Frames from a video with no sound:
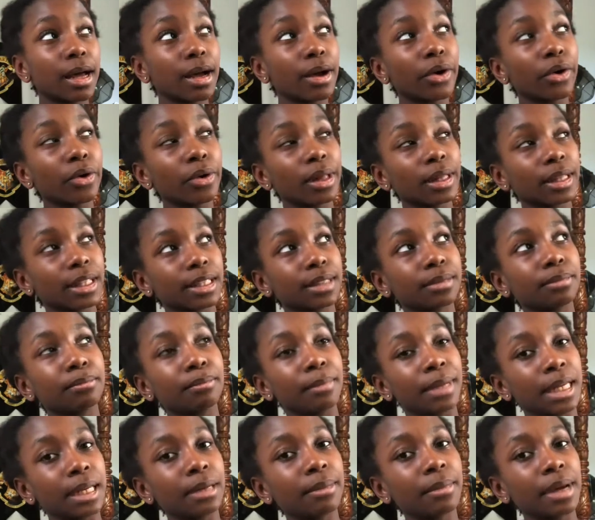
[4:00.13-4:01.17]
or at least
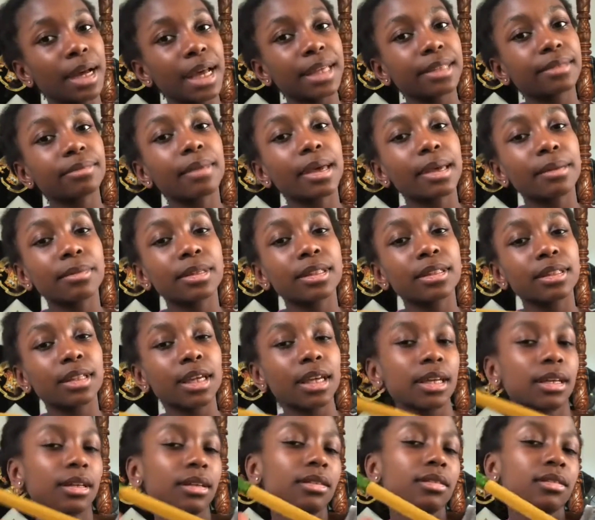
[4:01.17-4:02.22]
minimize my
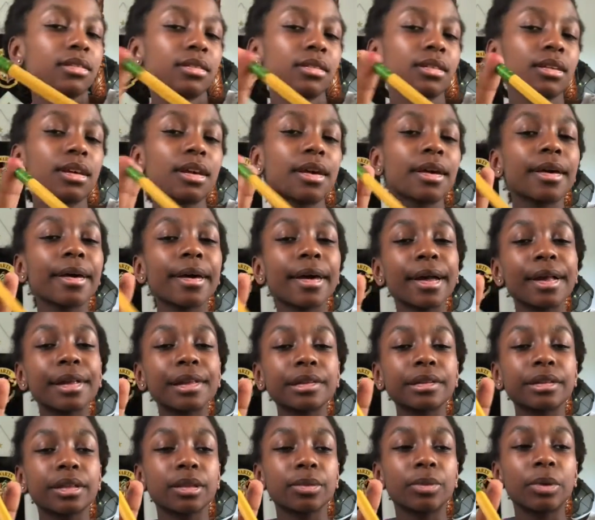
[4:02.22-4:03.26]
mistakes
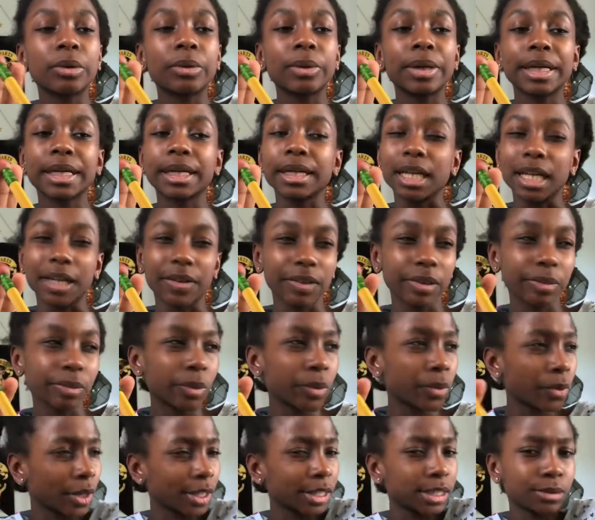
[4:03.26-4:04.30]
to the point where I can cover them up
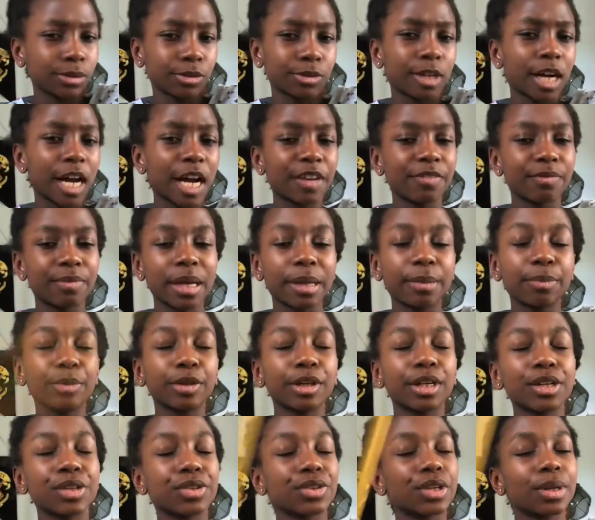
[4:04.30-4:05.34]
with like some craft paper
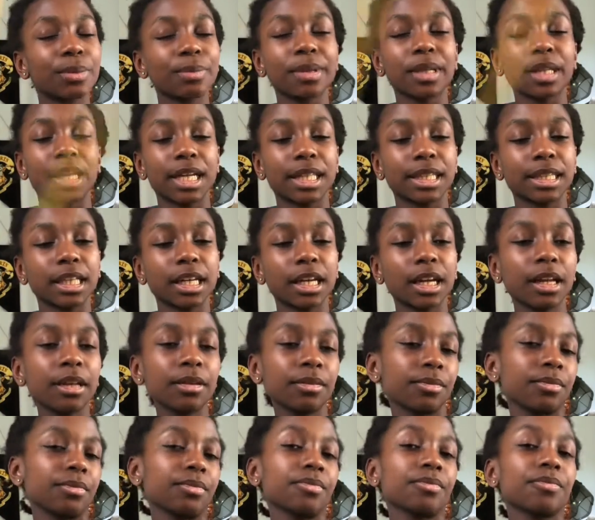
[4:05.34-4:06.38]
or something like that
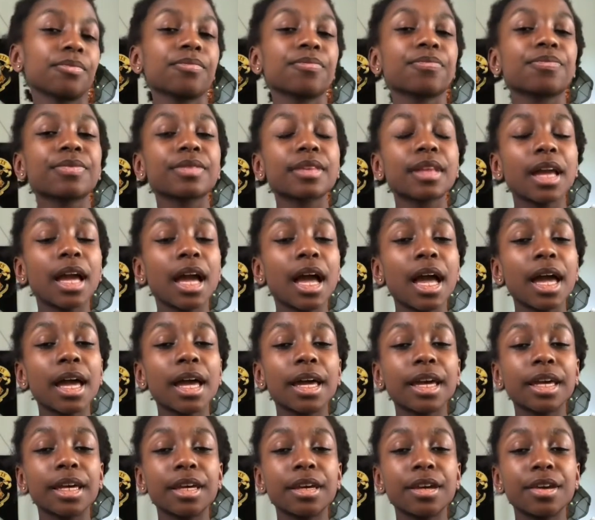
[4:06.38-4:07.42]

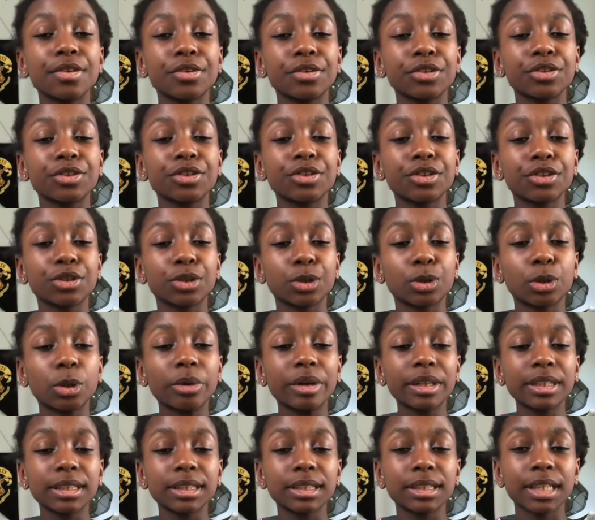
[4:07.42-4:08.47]
is to
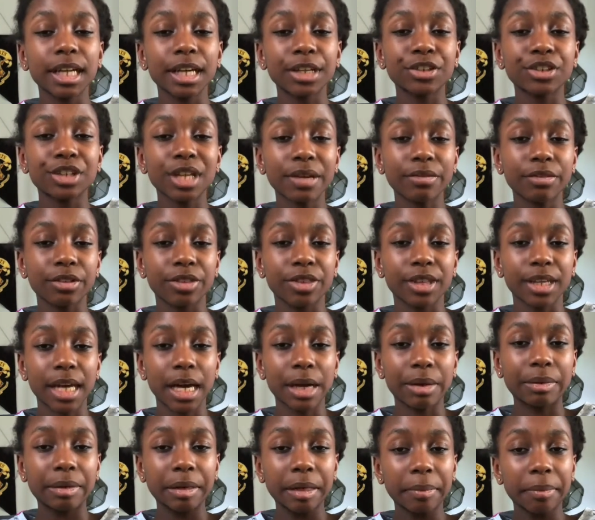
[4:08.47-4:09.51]
always sketch everything
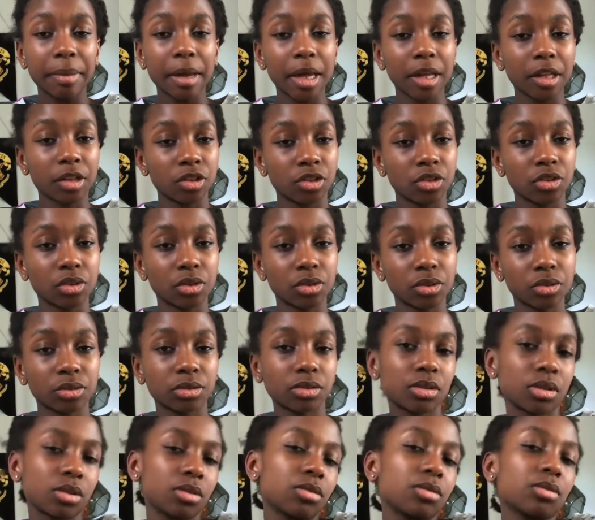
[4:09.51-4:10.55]
out in a pencil.
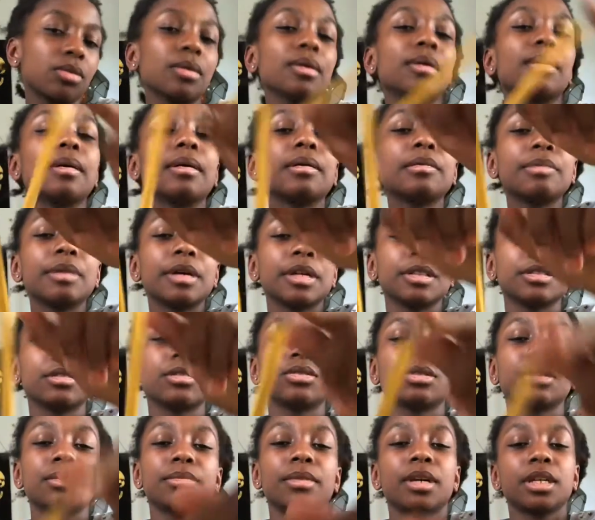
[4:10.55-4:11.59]
So a
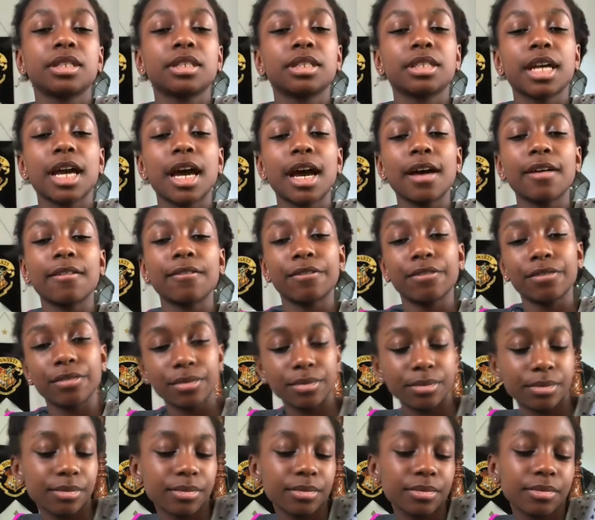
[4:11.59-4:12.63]
pencil's a must have.
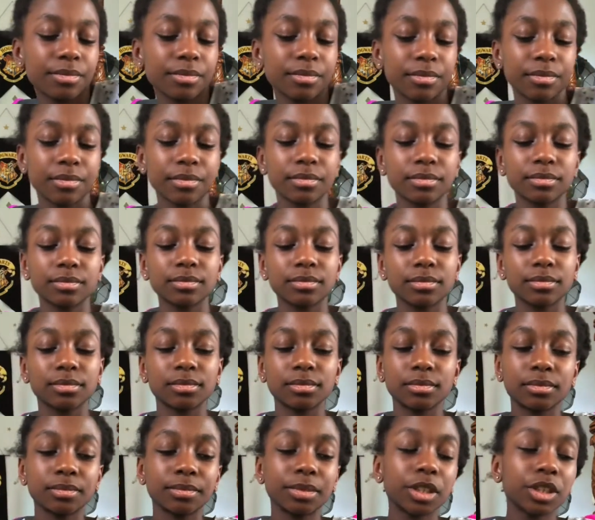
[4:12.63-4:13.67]

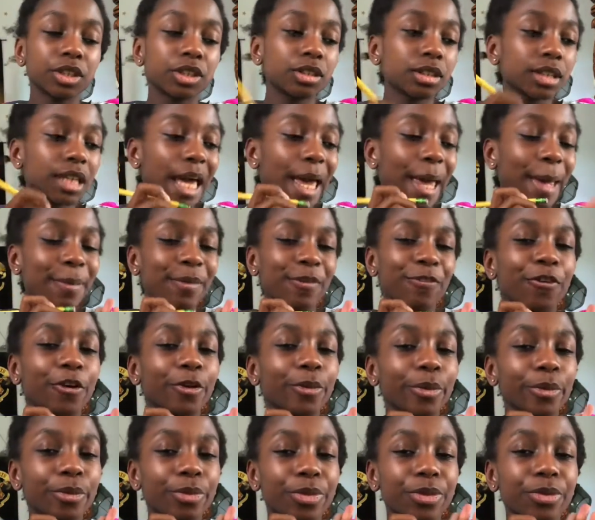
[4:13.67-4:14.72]
And personally, I prefer
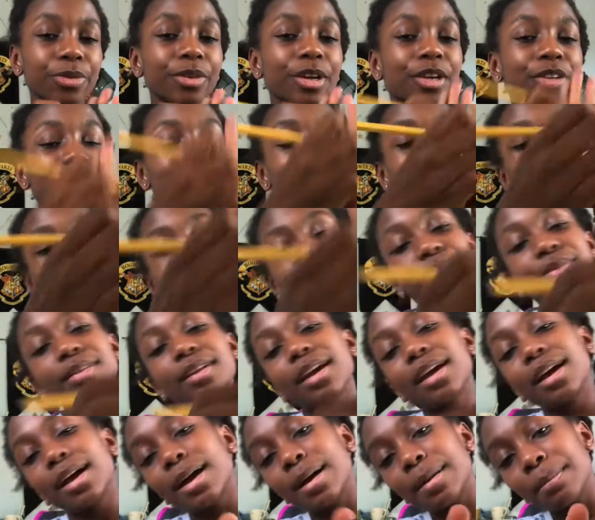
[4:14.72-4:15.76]
one with eraser,
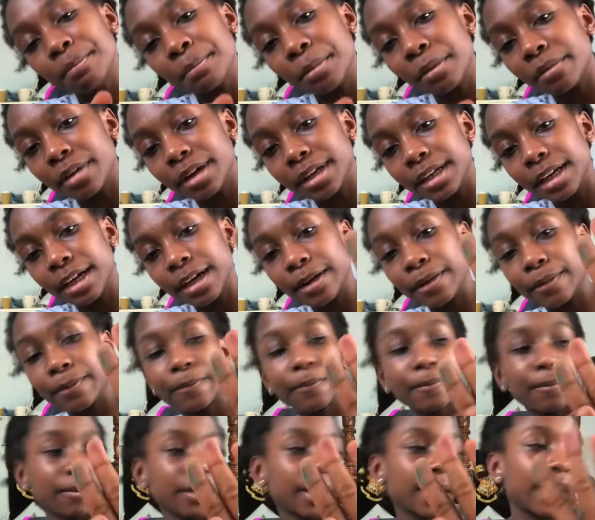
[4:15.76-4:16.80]
but right
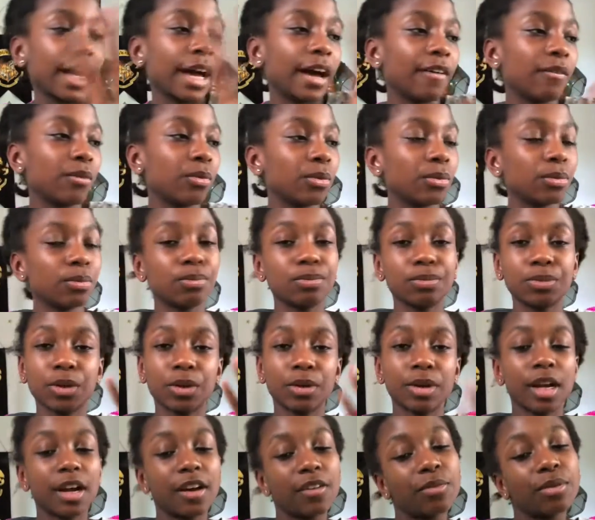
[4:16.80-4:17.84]
now I have
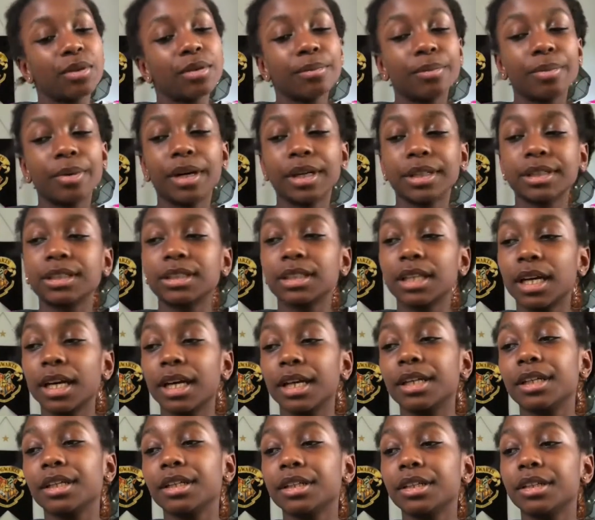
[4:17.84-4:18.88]
don't have one, but
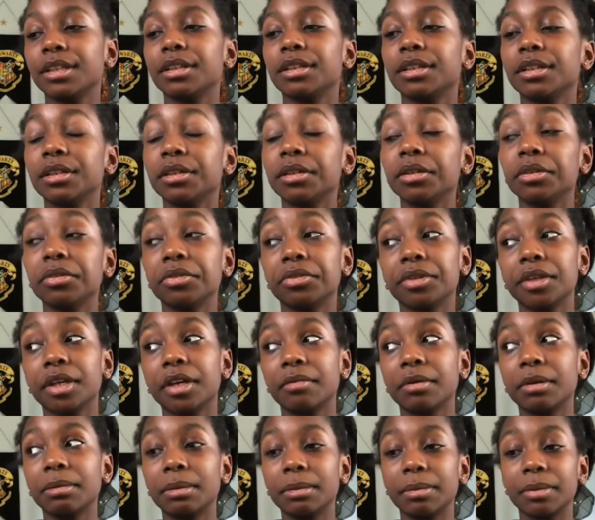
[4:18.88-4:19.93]
I used to have
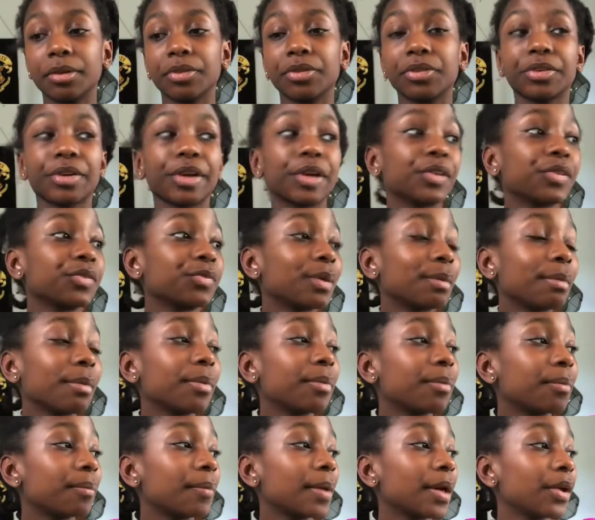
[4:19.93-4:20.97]
on my pencil case, but
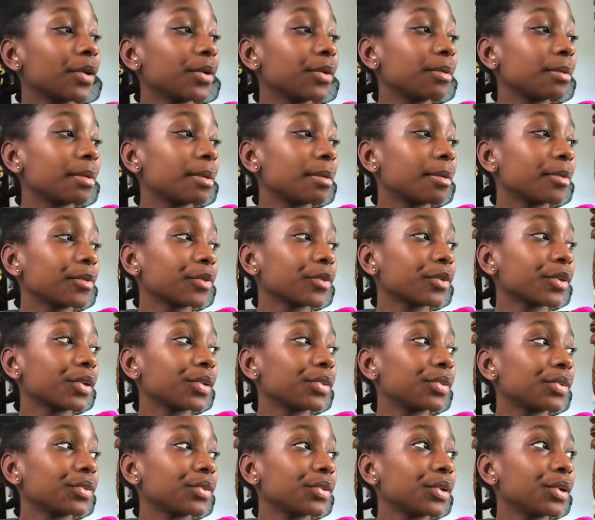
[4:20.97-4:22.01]
I don't know my pencil case
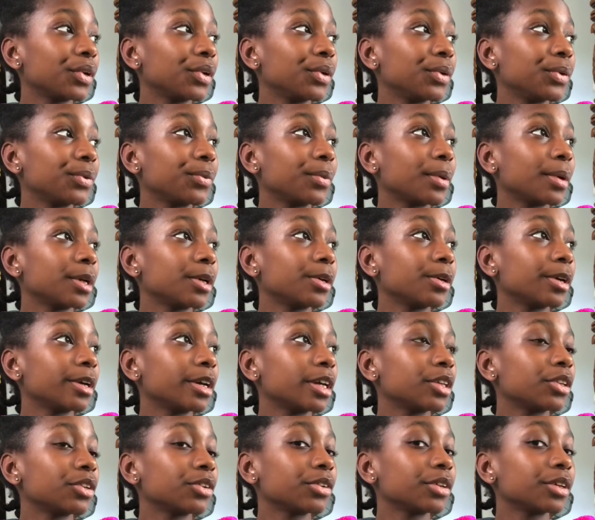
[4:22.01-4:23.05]
is, or my
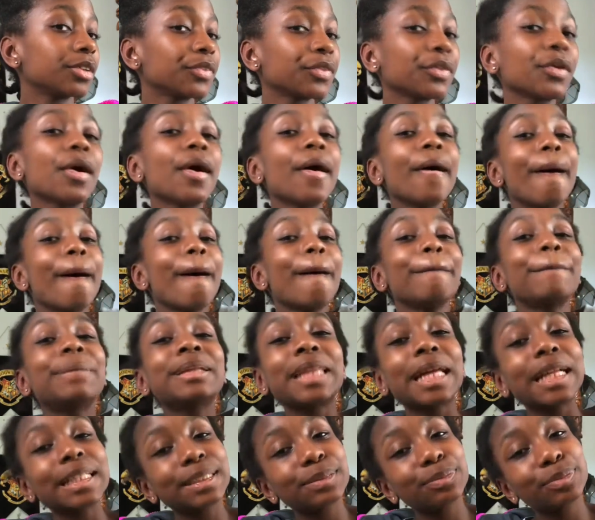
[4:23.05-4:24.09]
eraser is. But
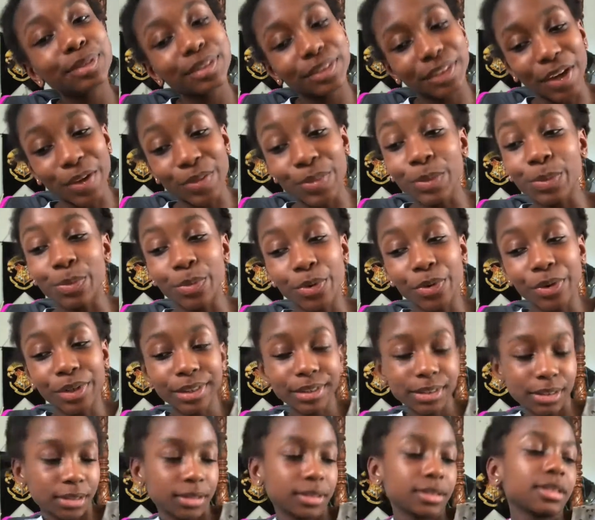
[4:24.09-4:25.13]
that's beside the
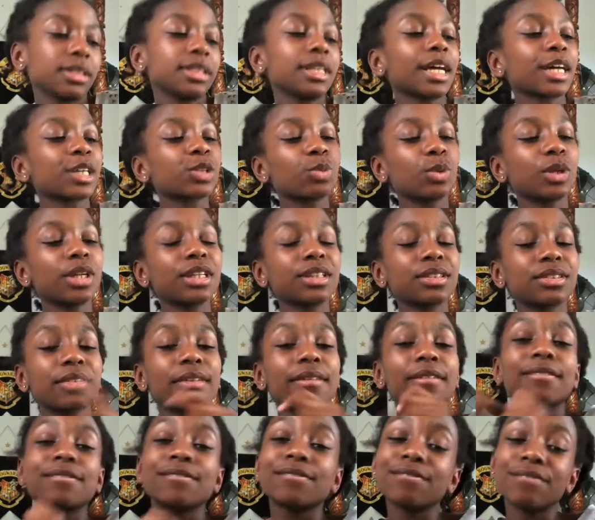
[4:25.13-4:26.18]
point. Next one is
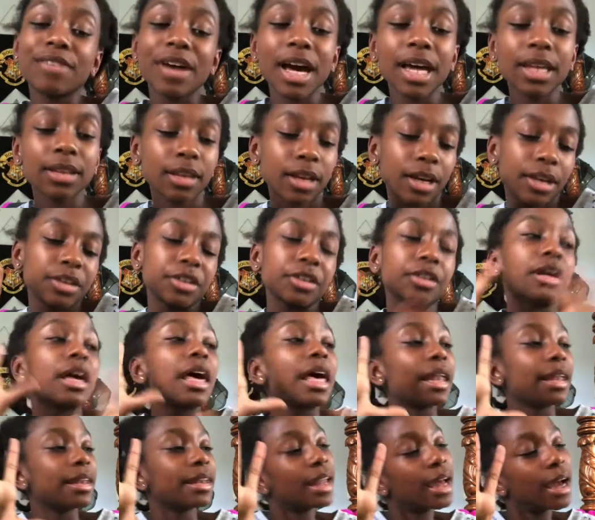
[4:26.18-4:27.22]
fine liner.
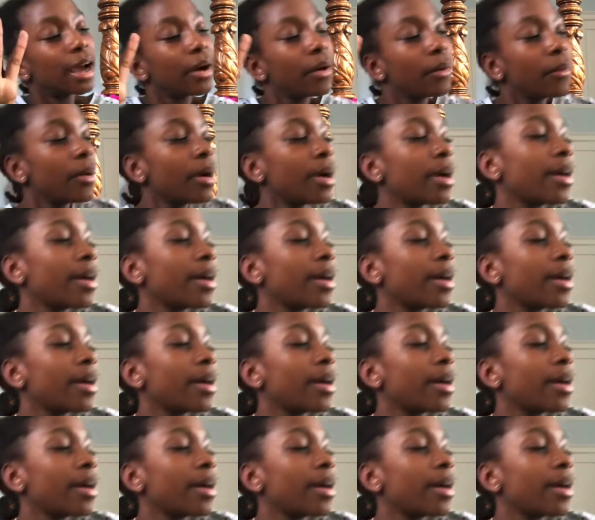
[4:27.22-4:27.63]
Now,